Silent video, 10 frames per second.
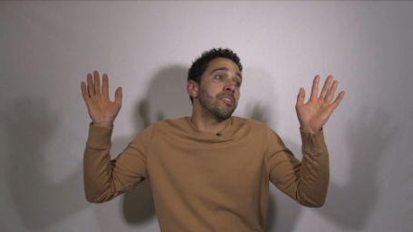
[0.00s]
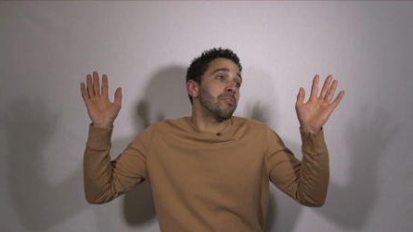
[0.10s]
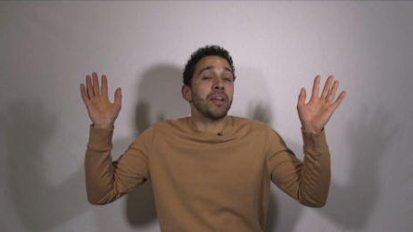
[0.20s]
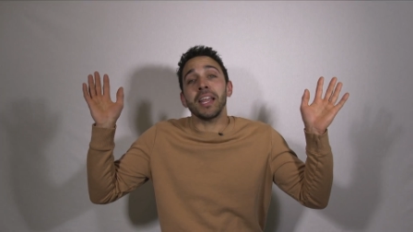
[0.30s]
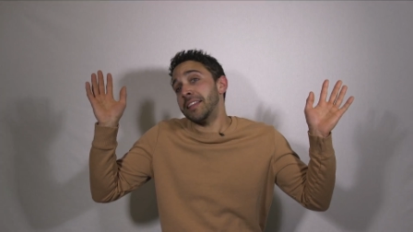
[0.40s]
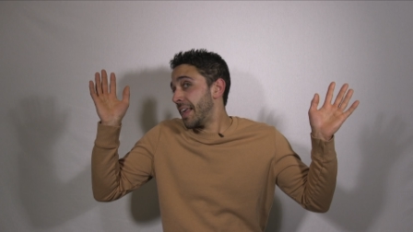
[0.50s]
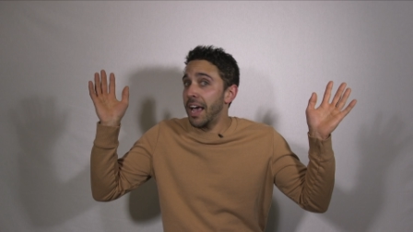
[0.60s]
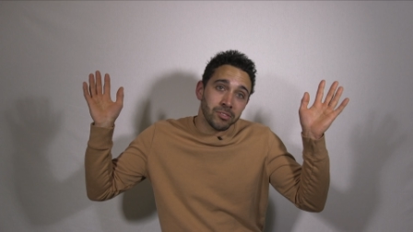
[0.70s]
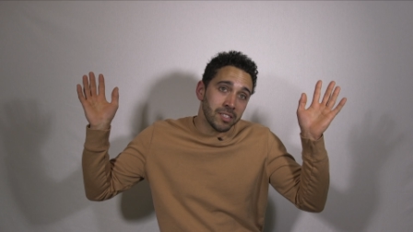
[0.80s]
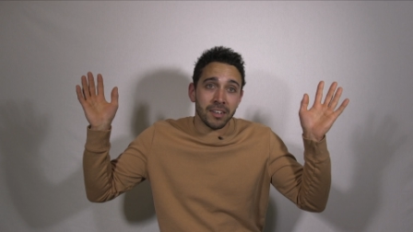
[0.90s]

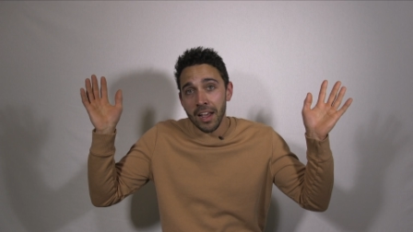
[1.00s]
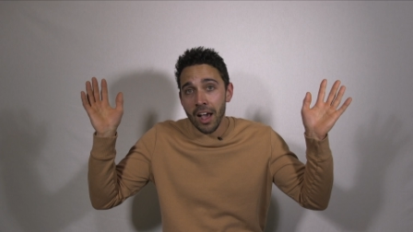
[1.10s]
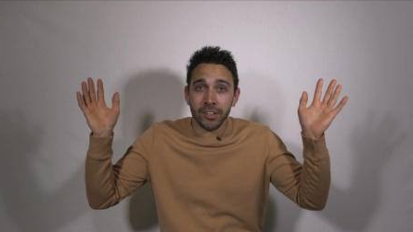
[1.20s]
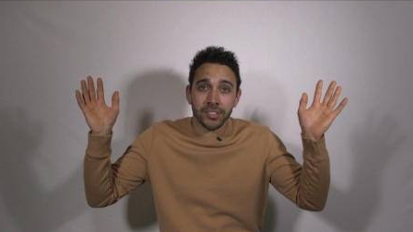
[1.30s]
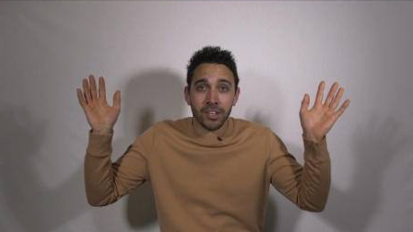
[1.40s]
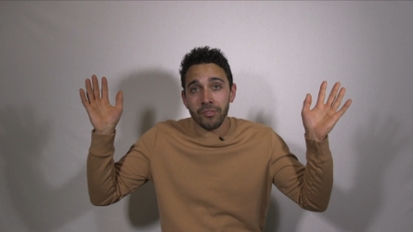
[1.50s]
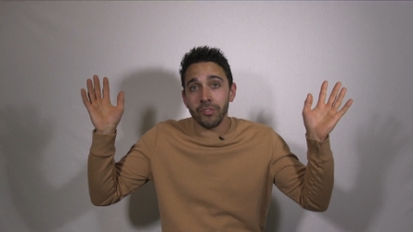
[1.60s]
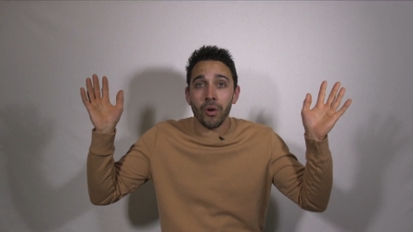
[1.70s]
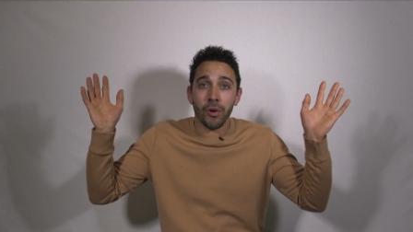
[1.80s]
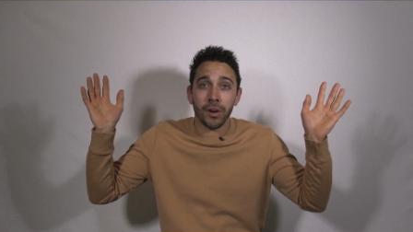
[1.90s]
$3,000 on
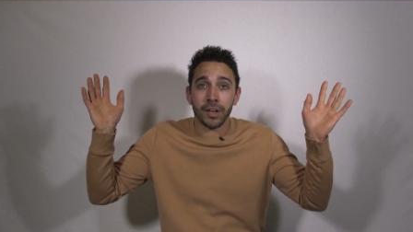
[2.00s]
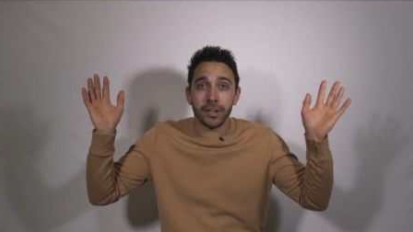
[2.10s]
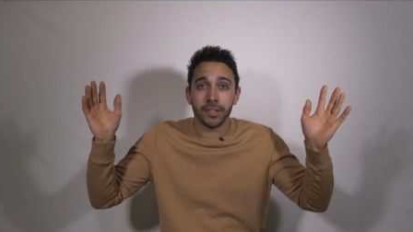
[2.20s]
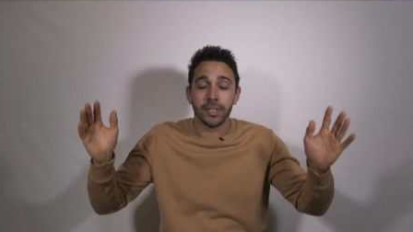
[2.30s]
flooring.